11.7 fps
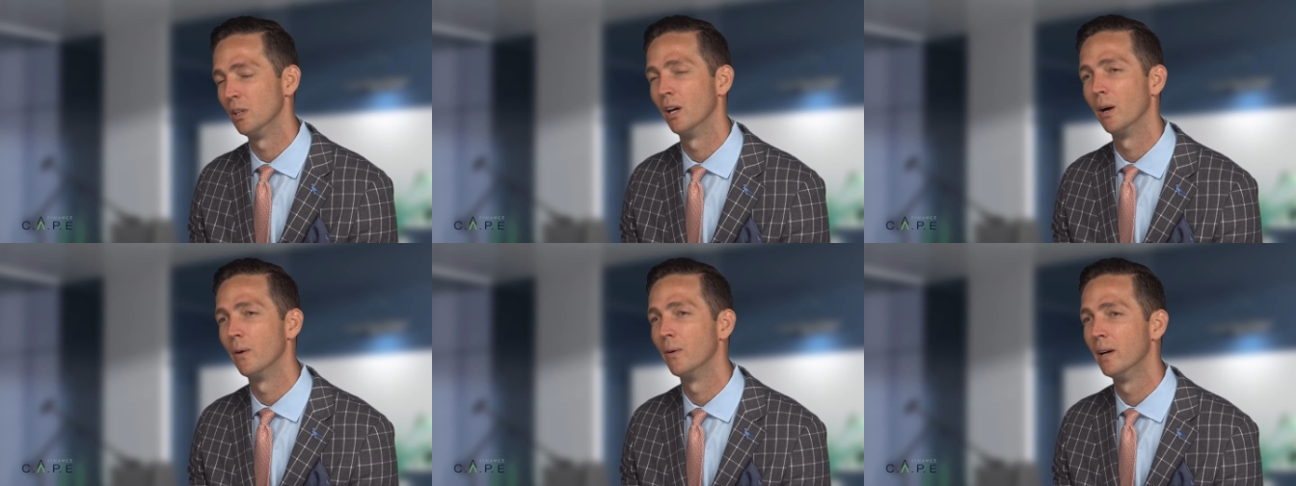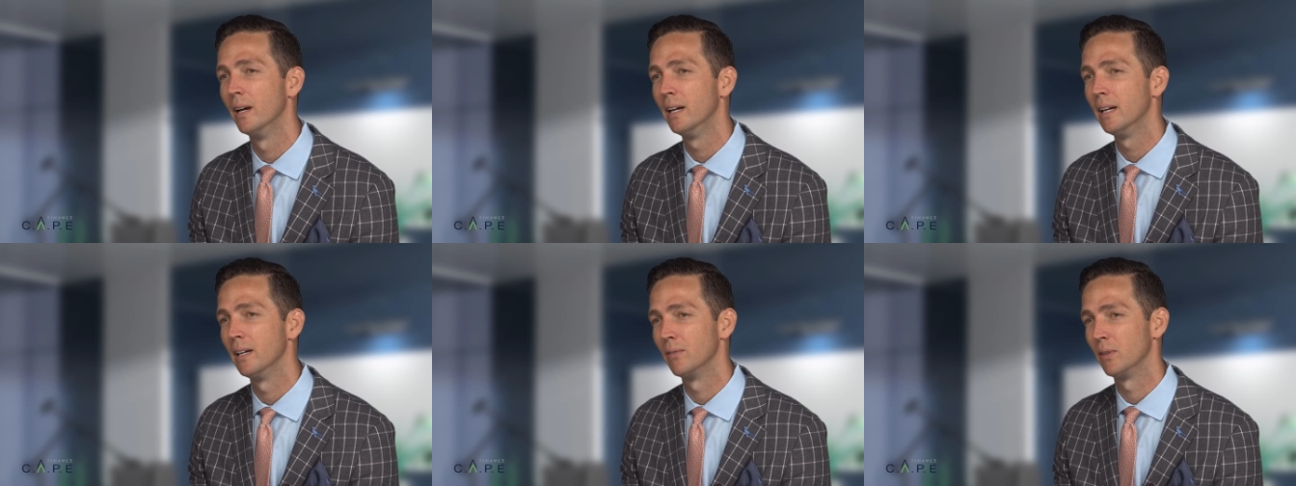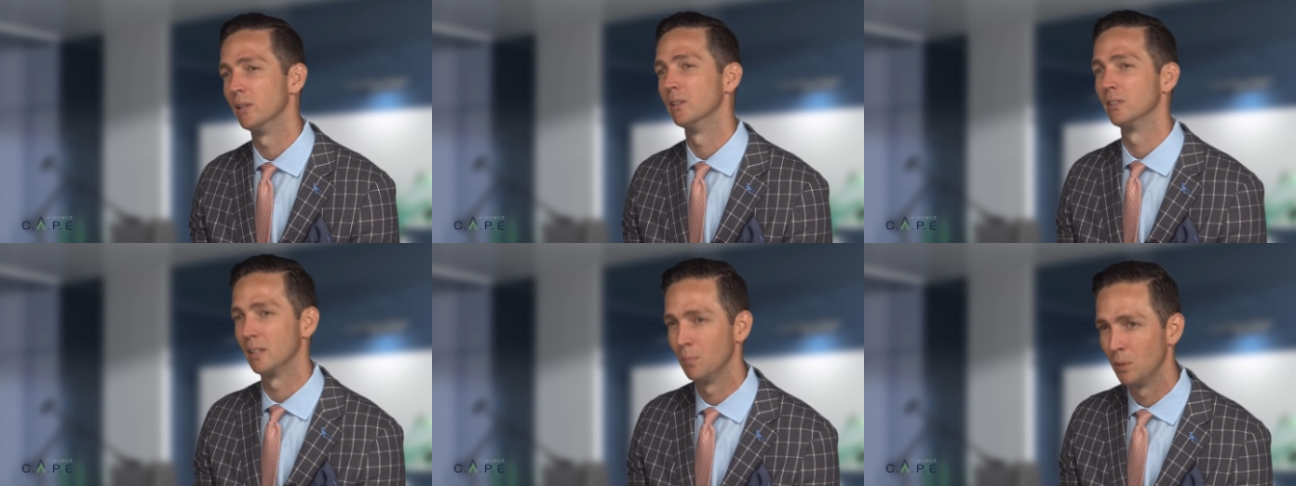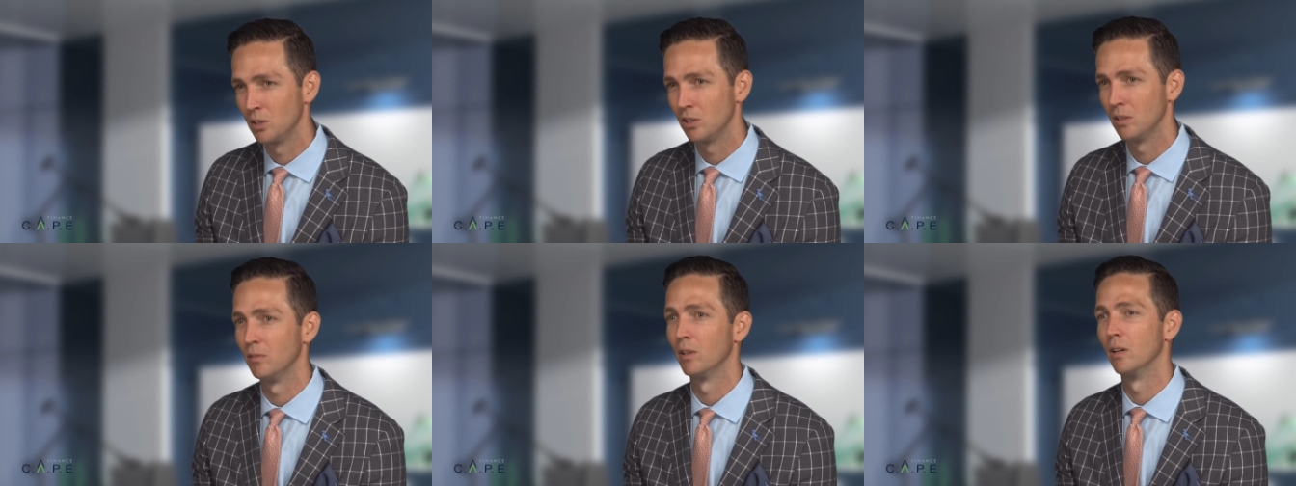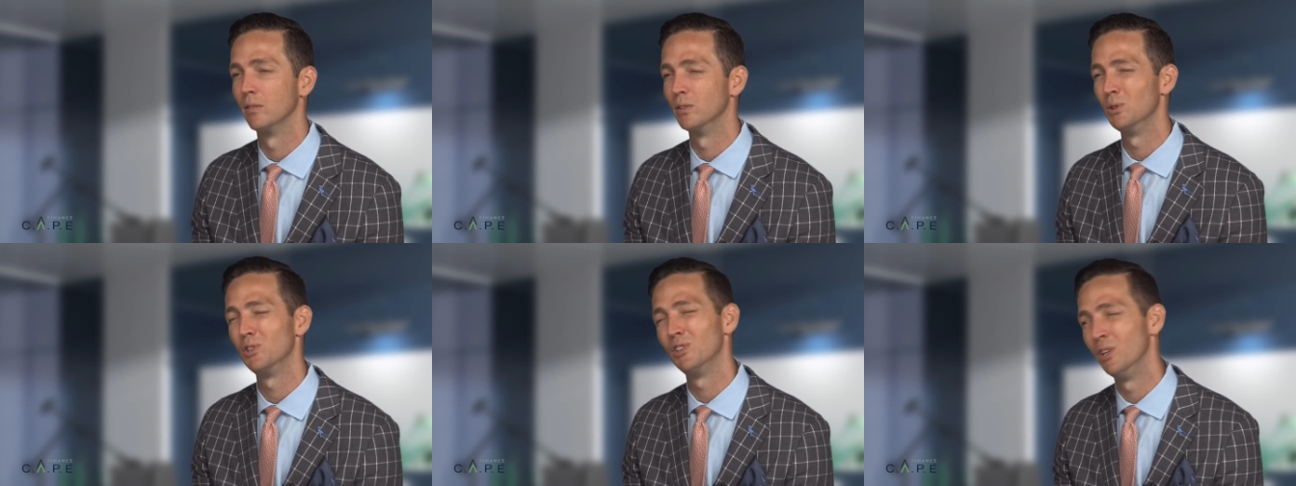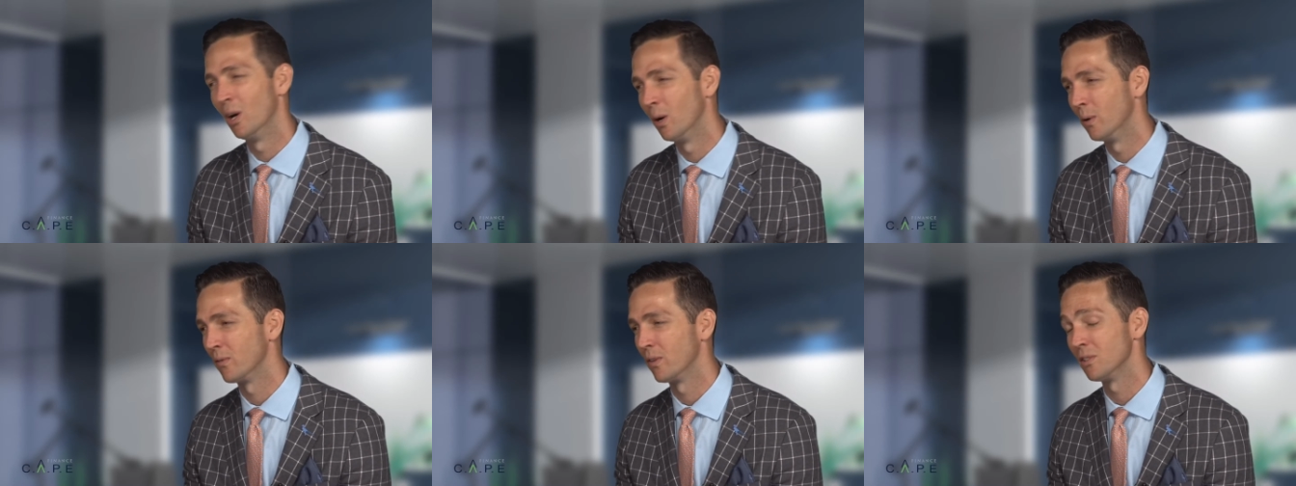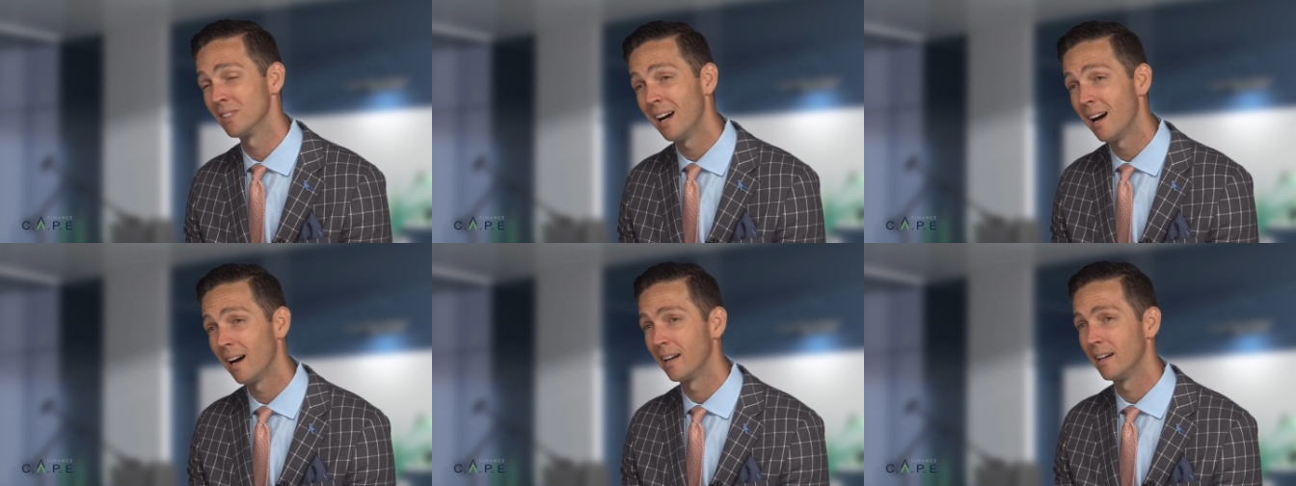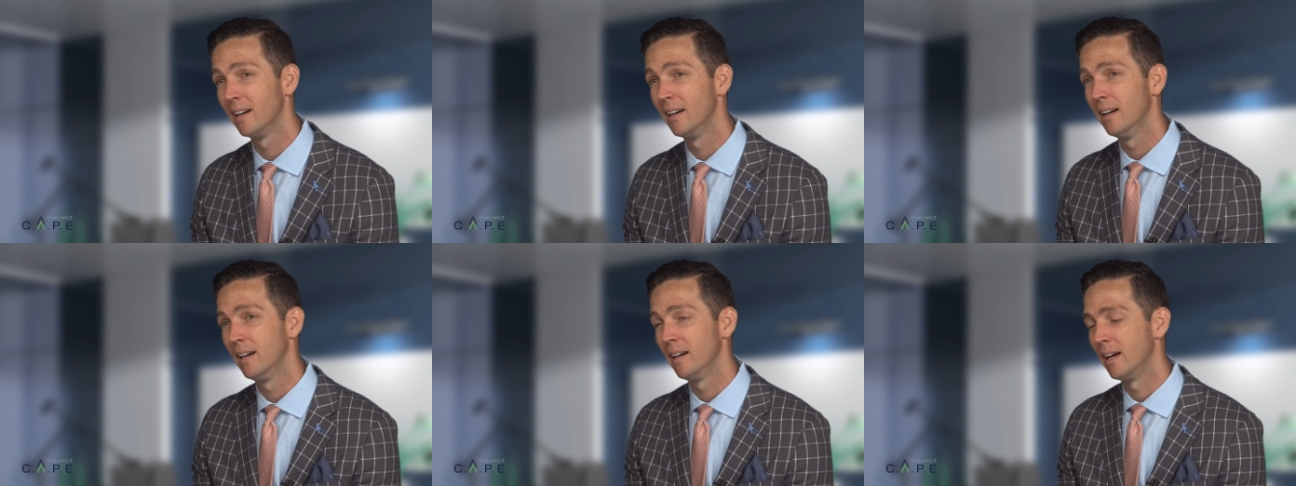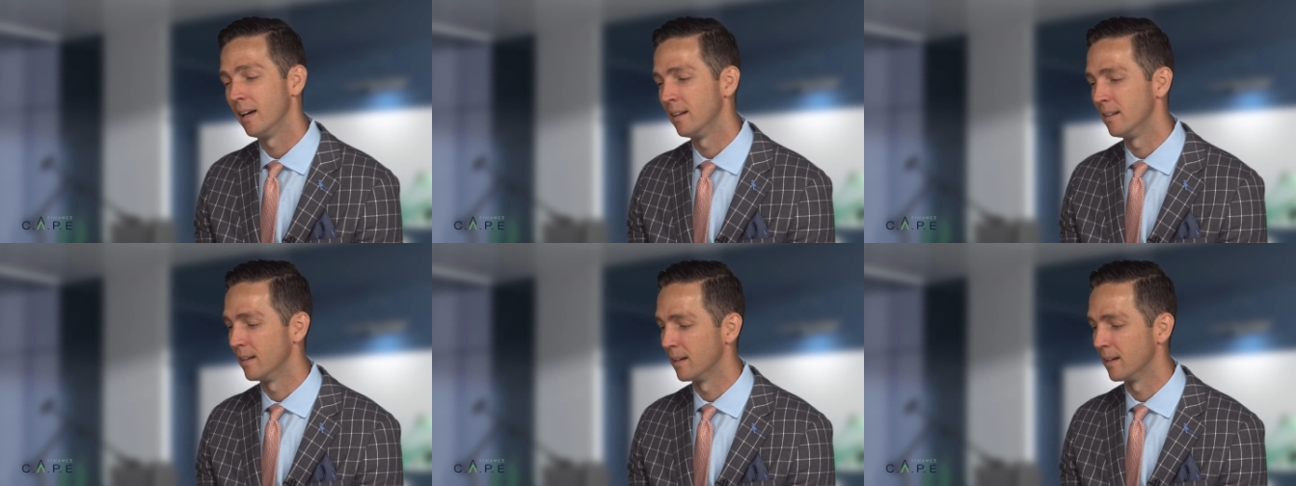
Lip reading: know if there is a commission involved. You should know if there's not. And